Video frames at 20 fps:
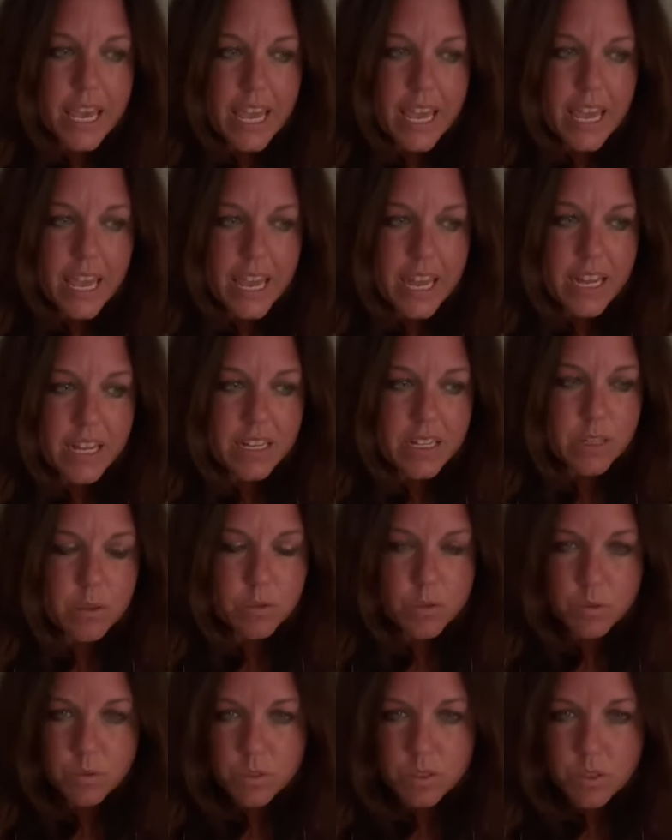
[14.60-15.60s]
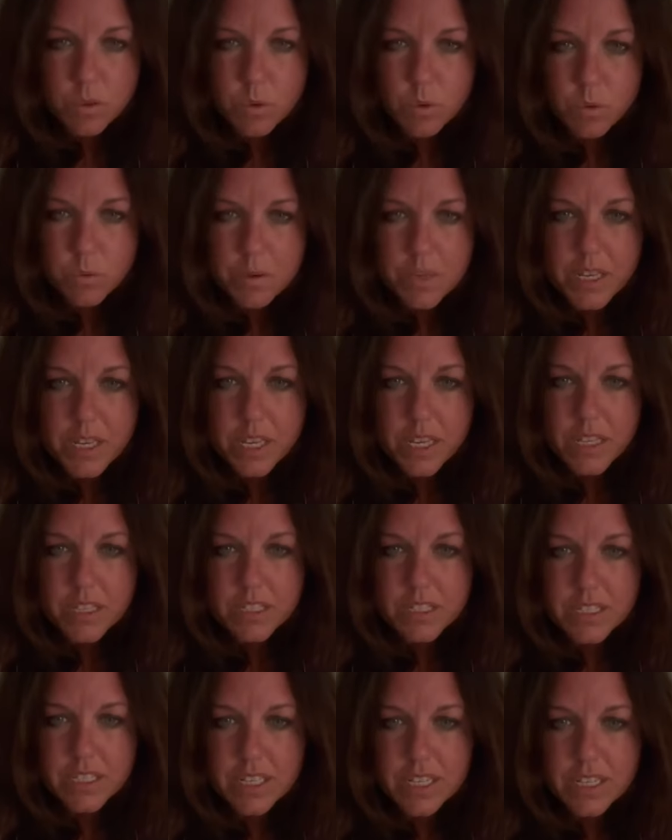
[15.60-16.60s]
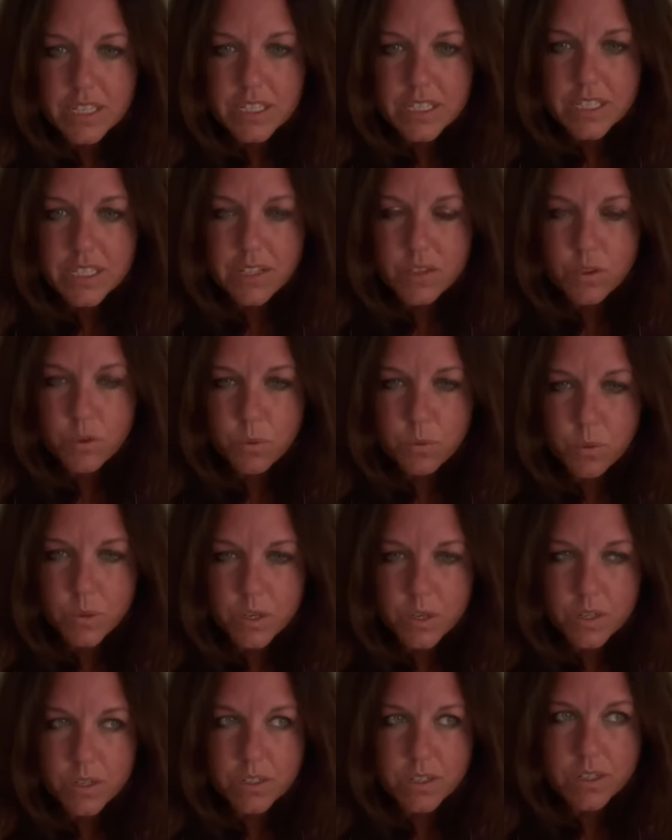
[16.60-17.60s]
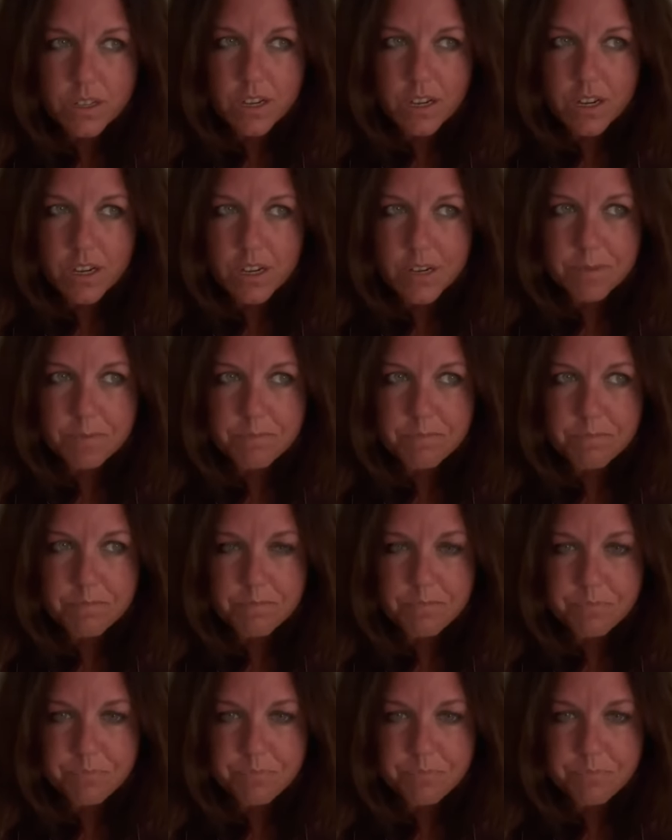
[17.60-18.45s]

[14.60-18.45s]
And it was really cool because he had said the word, I